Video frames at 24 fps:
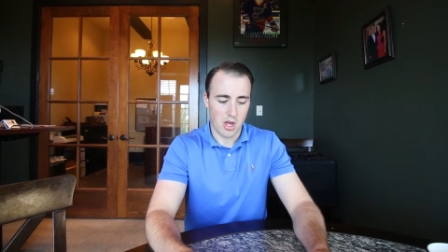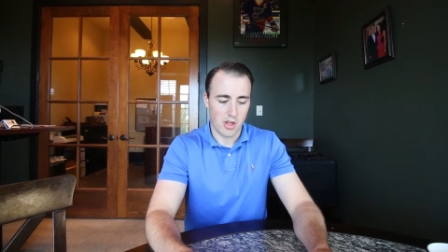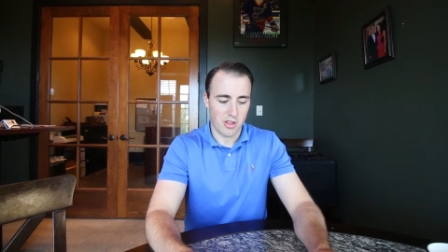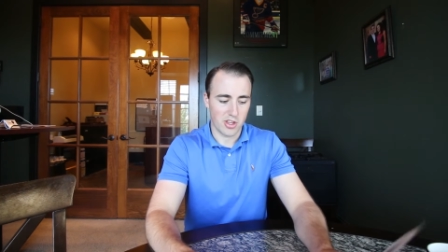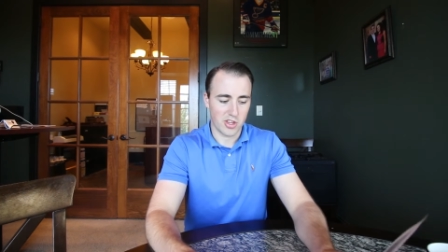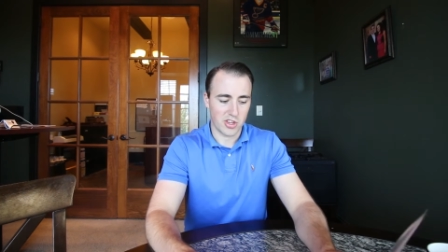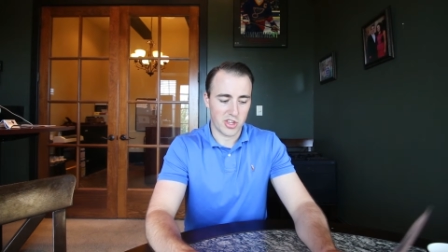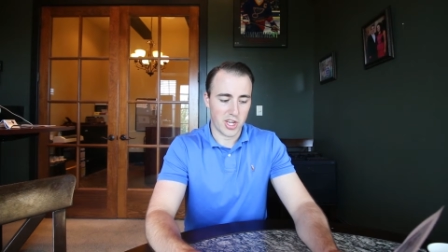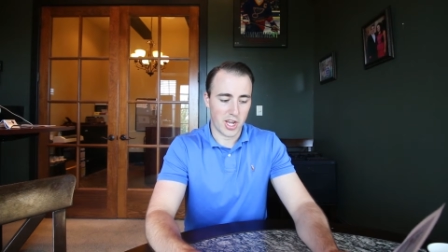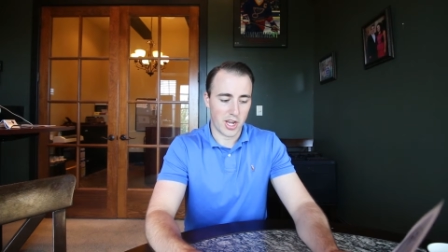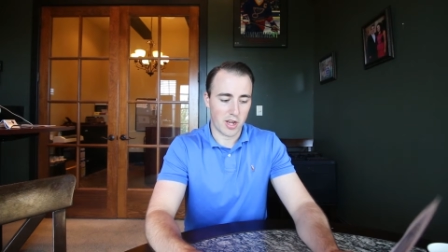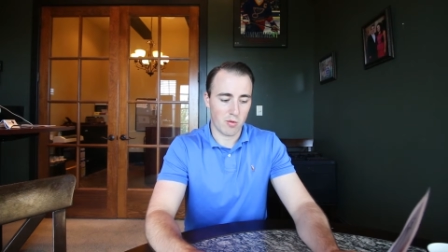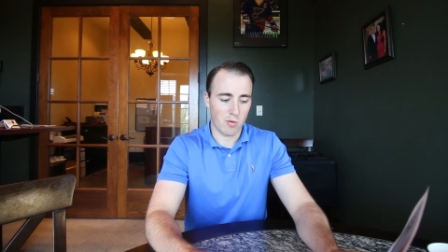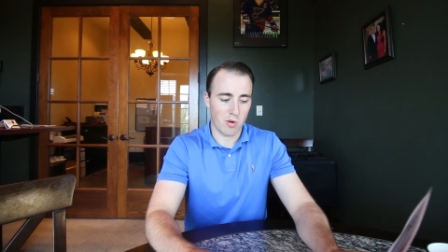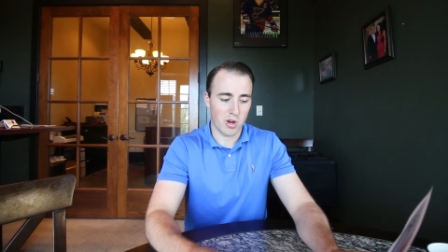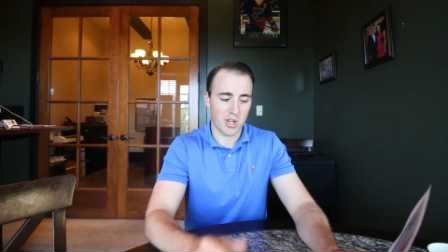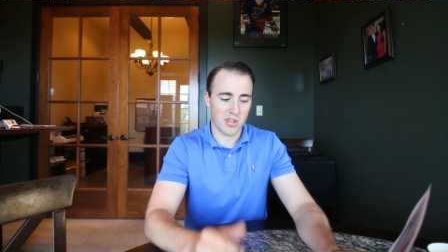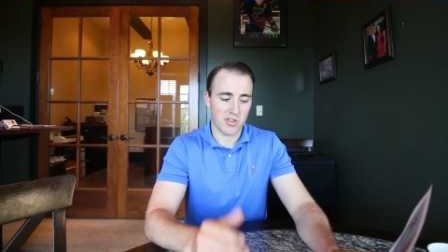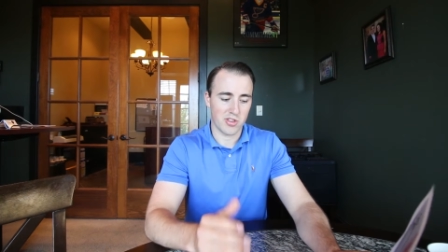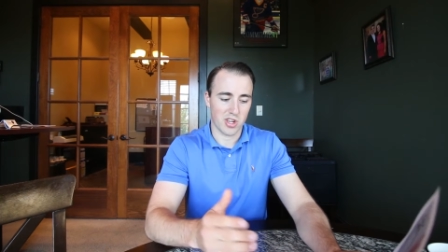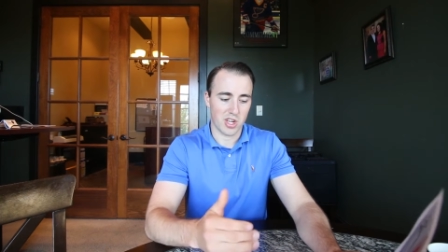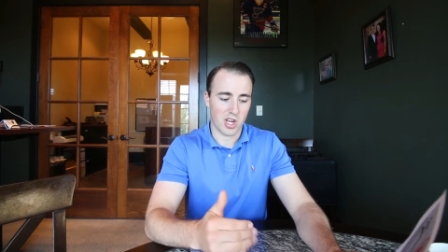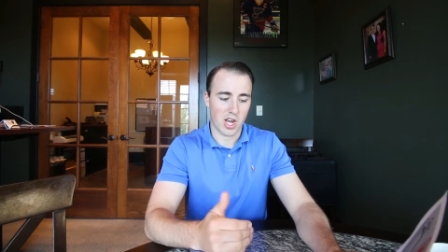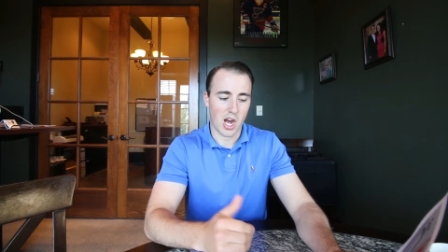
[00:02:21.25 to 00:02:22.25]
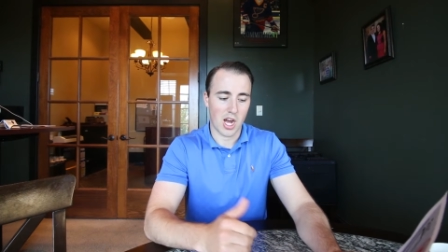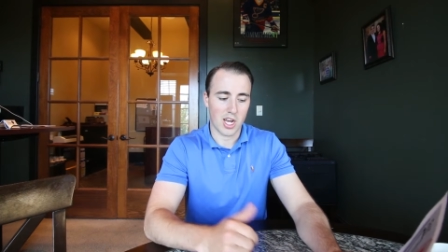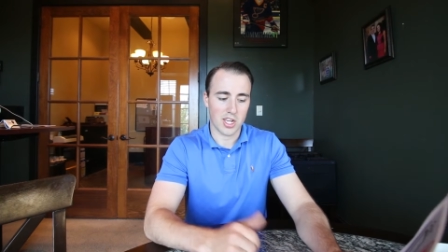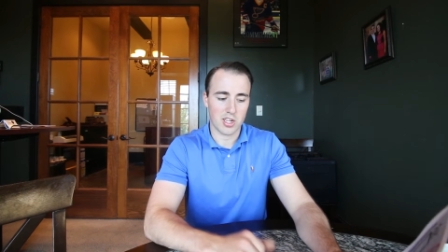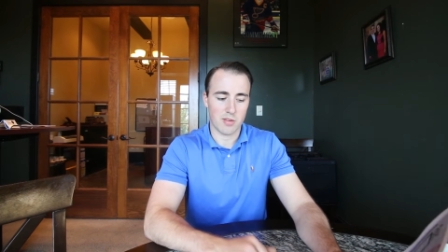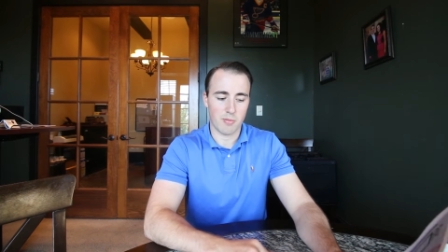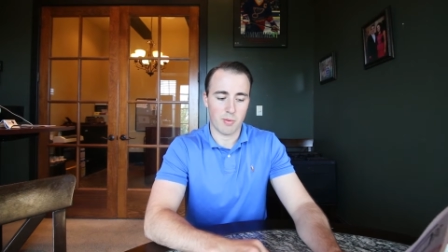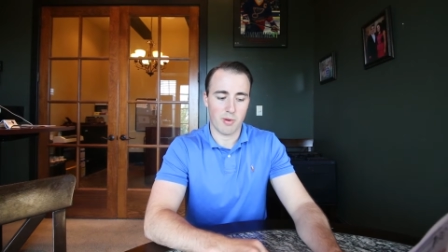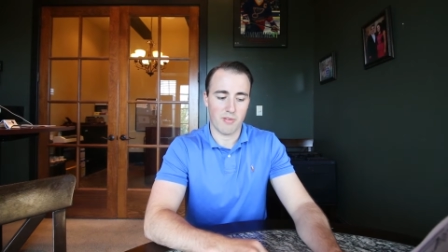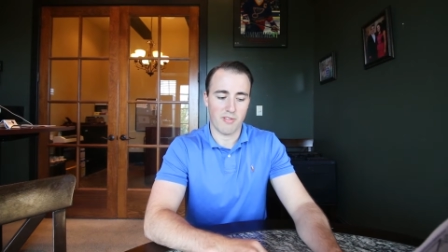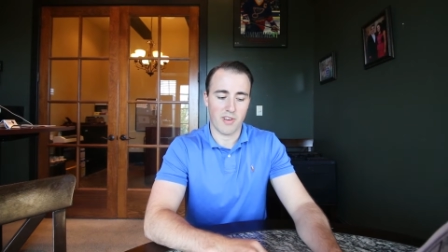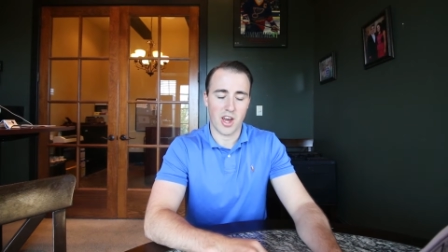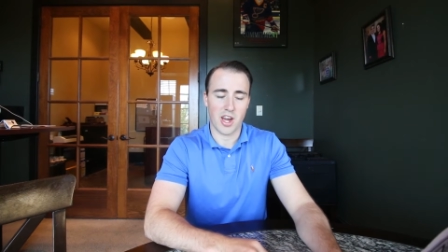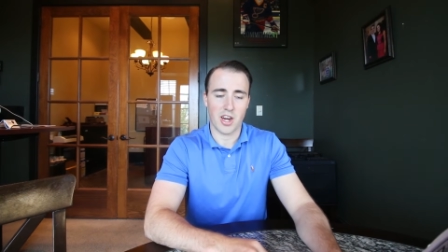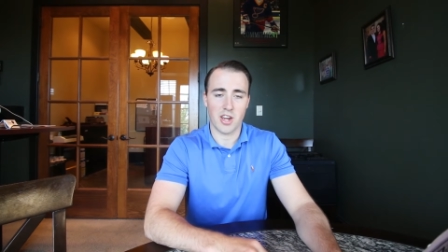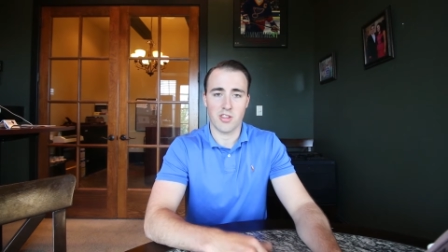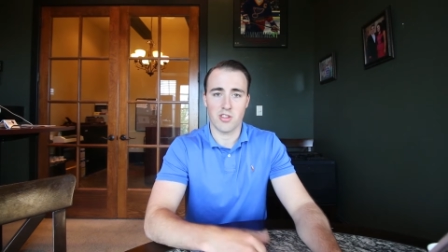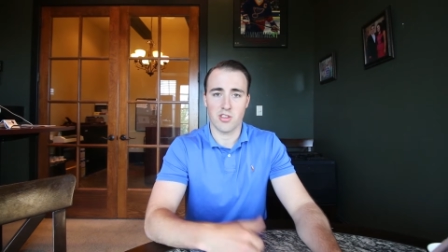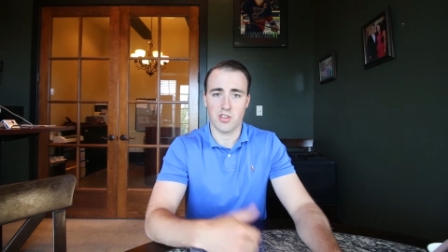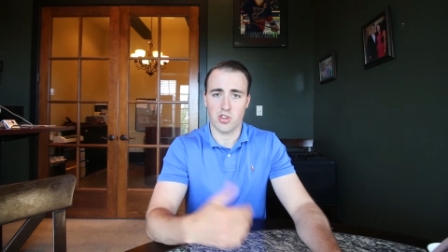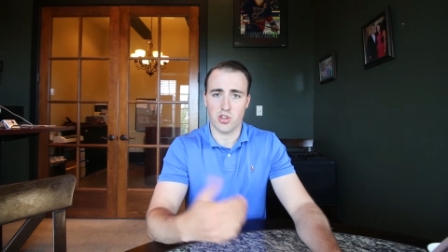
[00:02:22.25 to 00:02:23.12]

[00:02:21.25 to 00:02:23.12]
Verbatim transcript: The second one is the cost of providing the